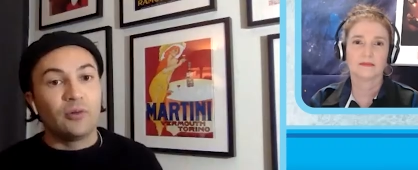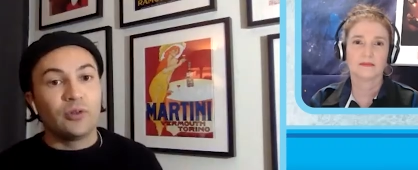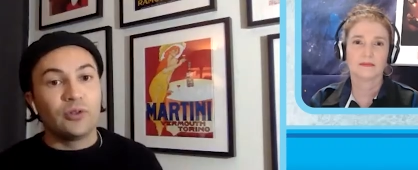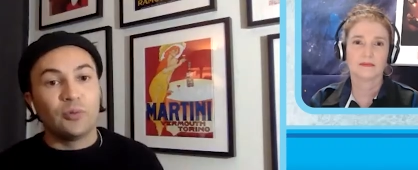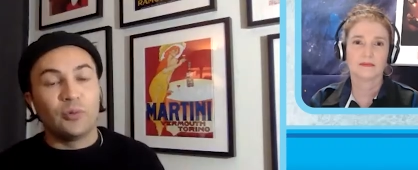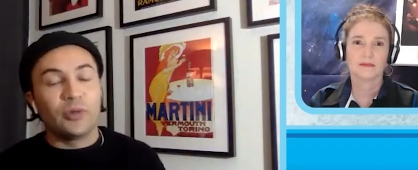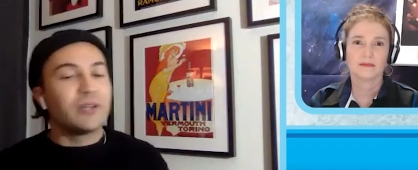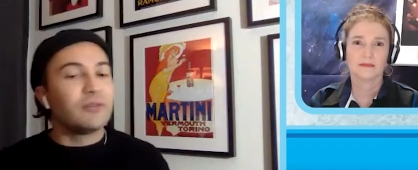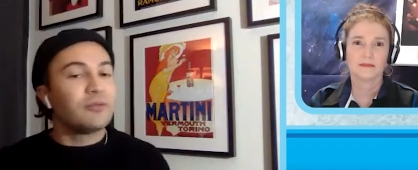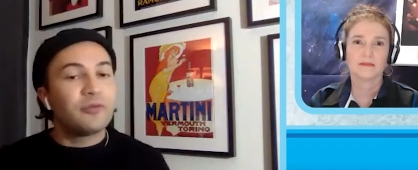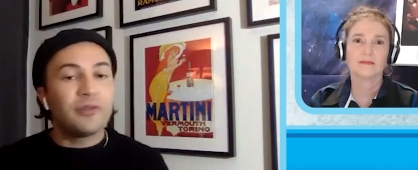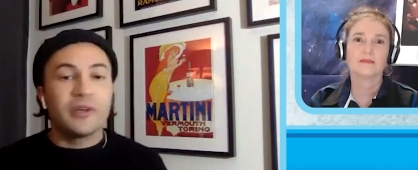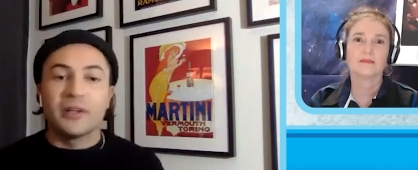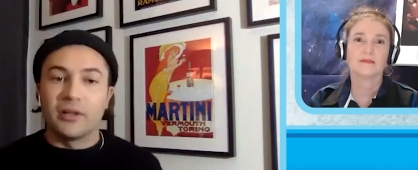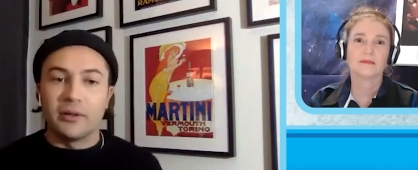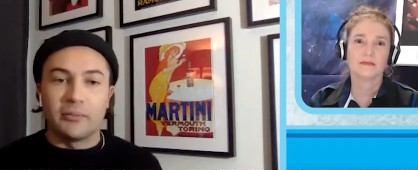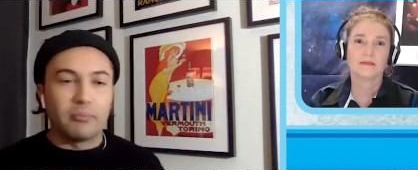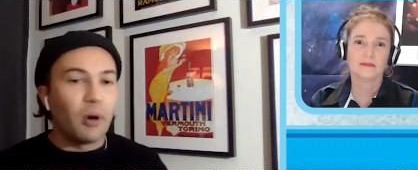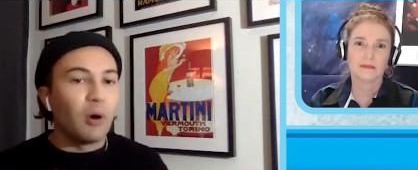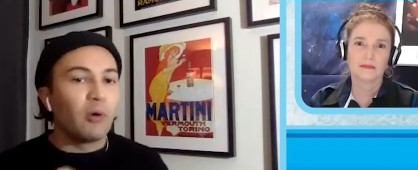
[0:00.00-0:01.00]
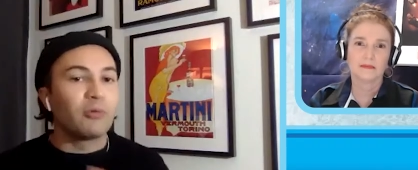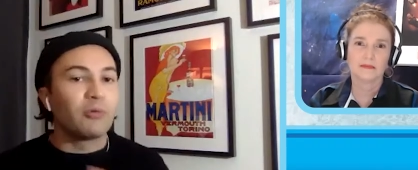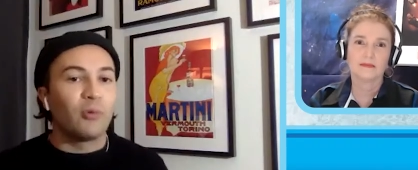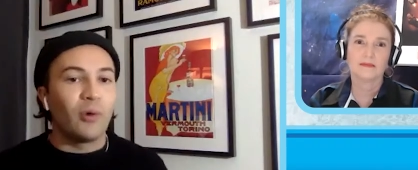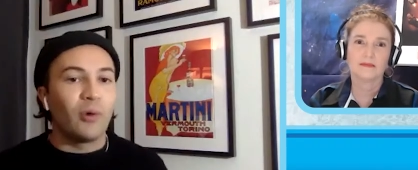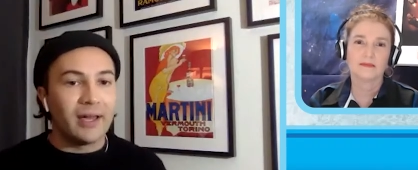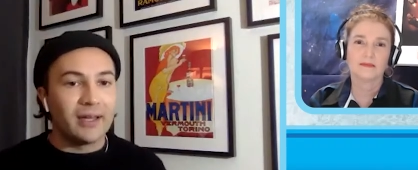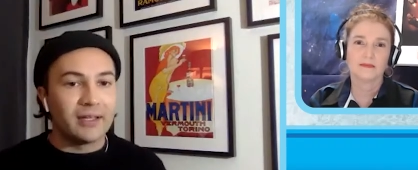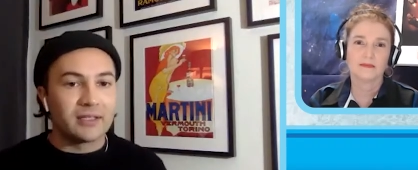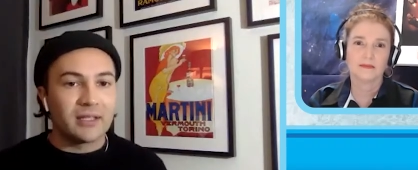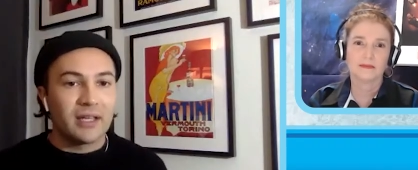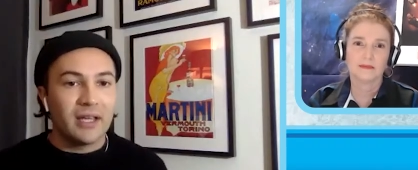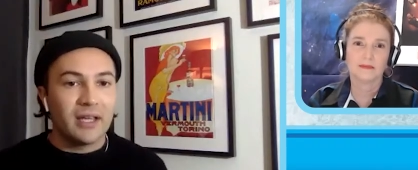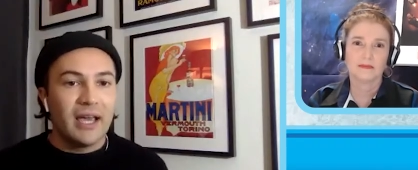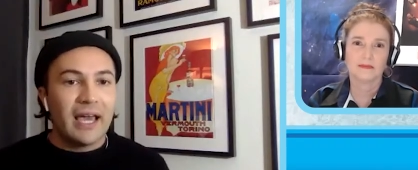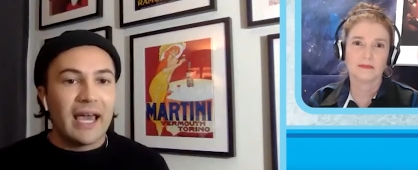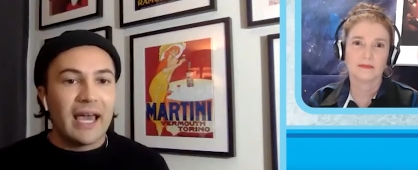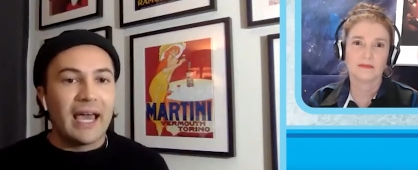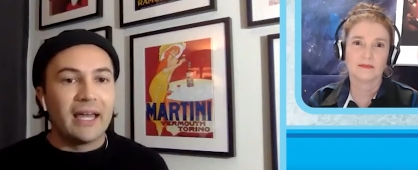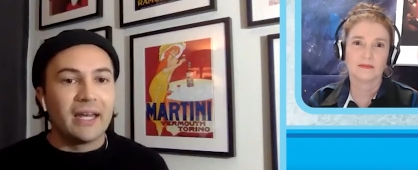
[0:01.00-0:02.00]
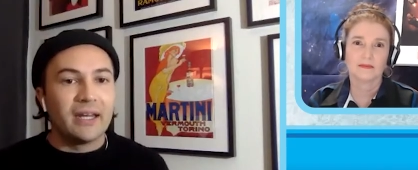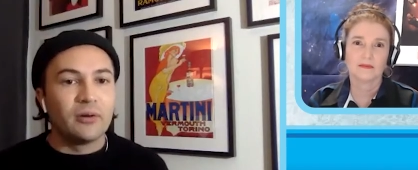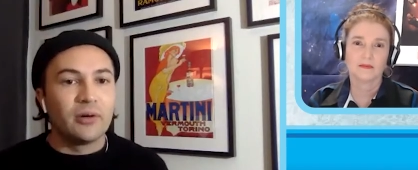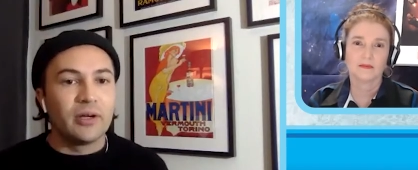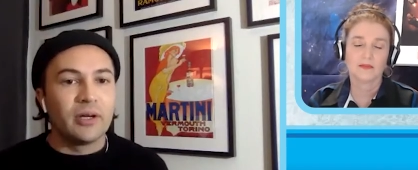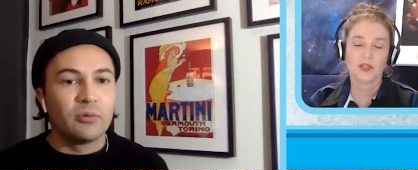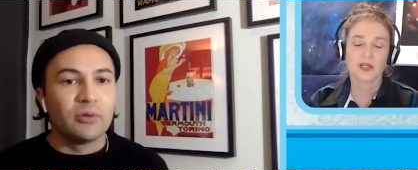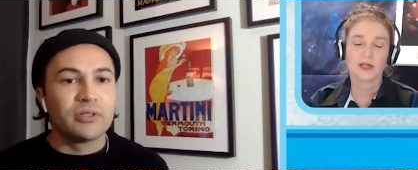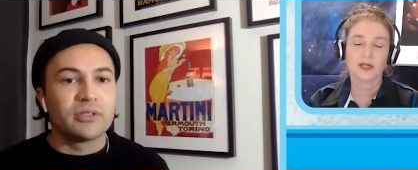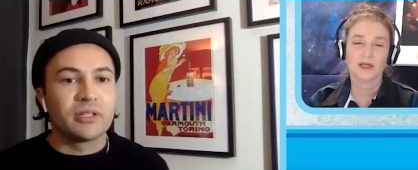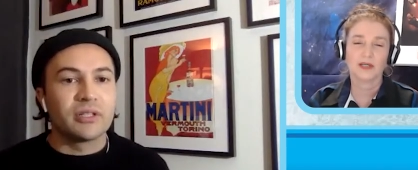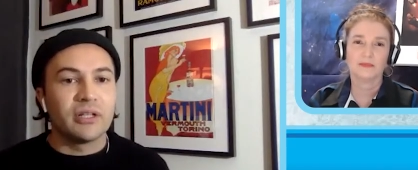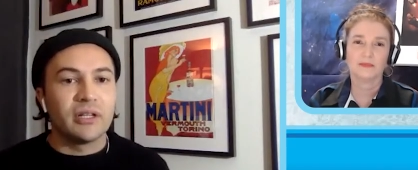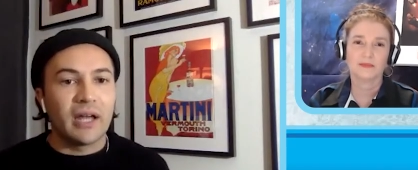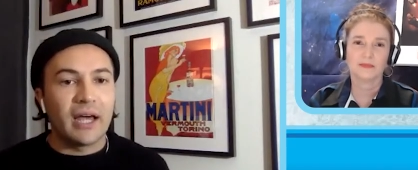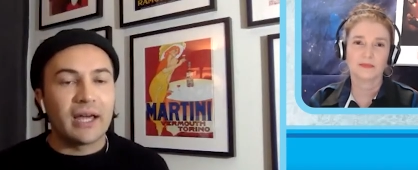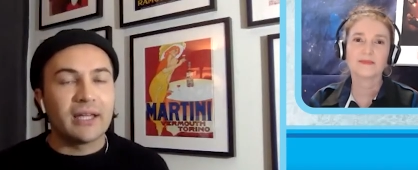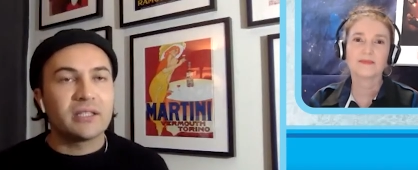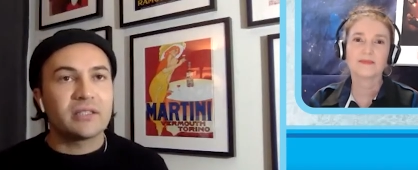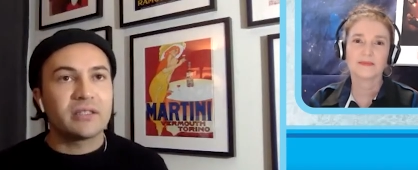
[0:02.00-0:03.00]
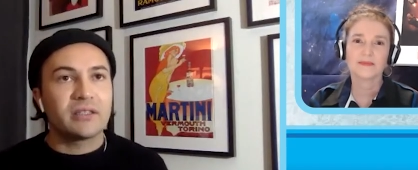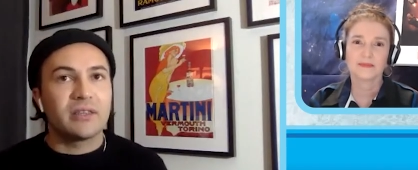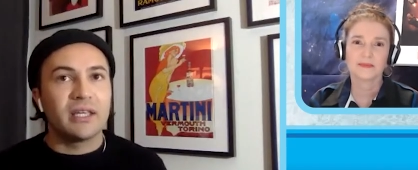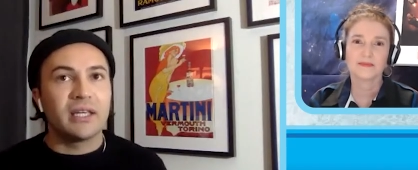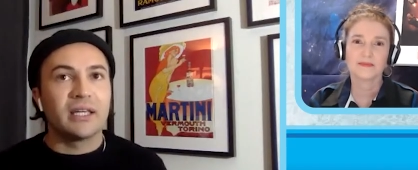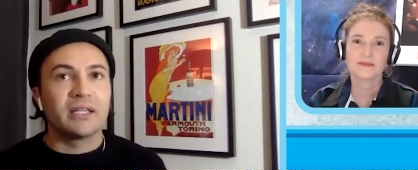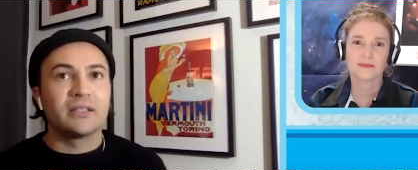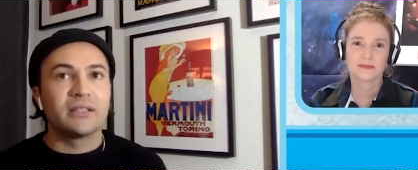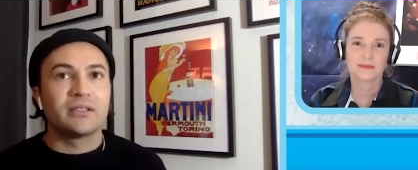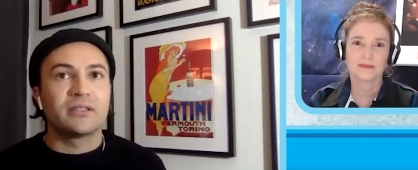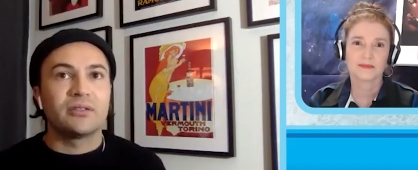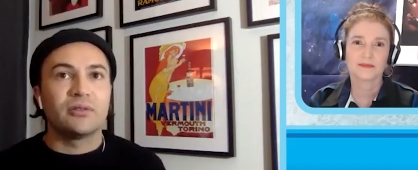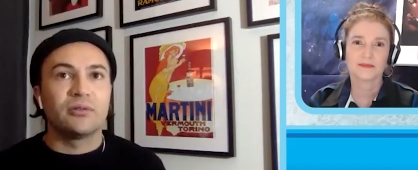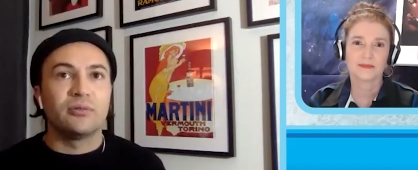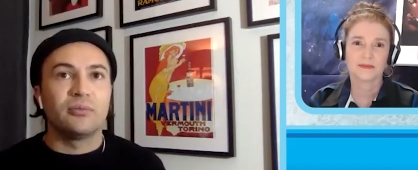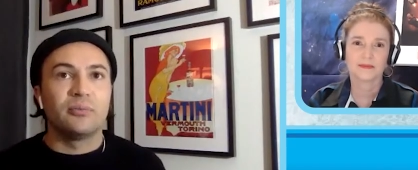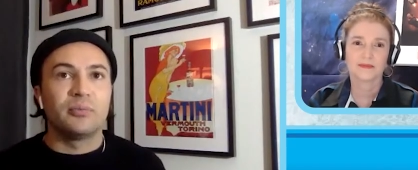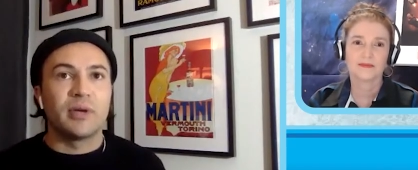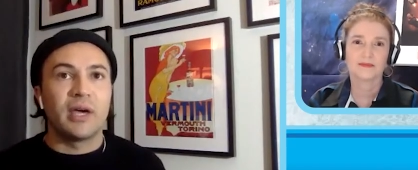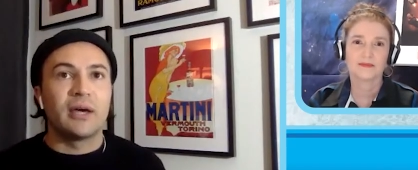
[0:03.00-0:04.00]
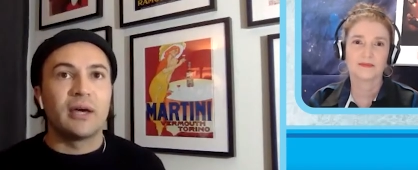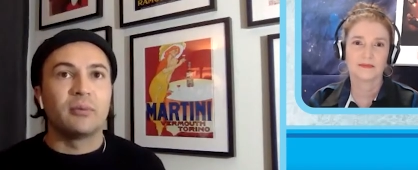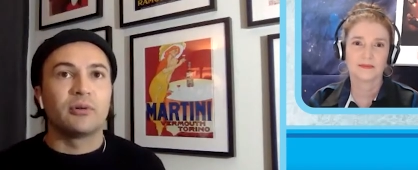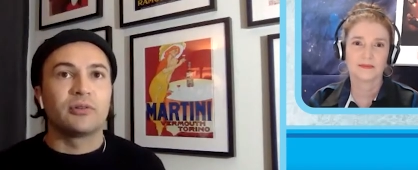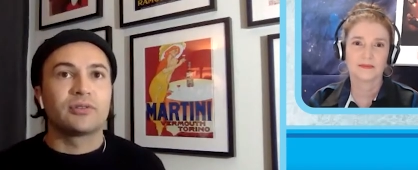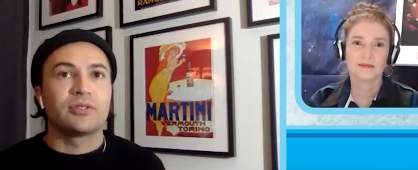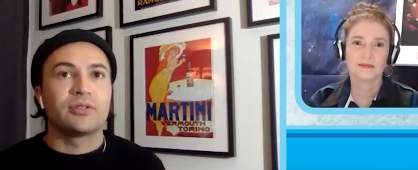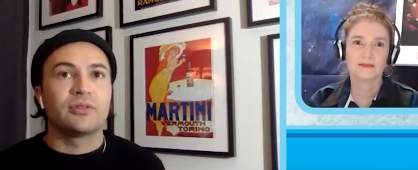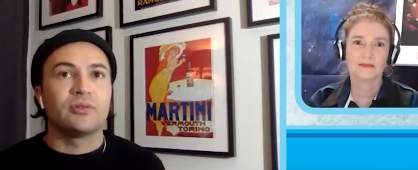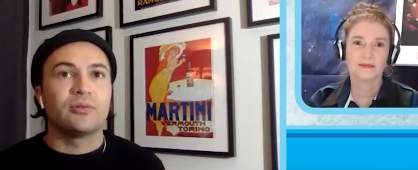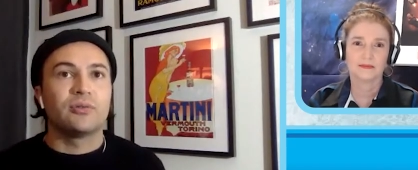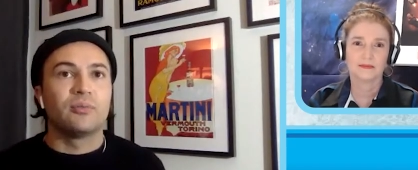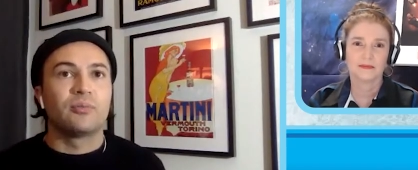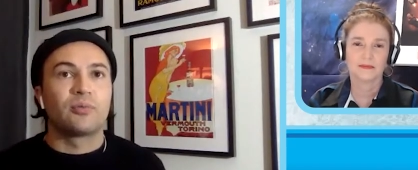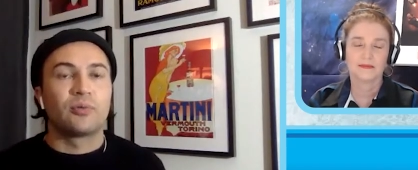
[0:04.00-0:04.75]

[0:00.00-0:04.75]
Speaker 1: we can feel it both ways and it, yeah. it was a nice thing to be able to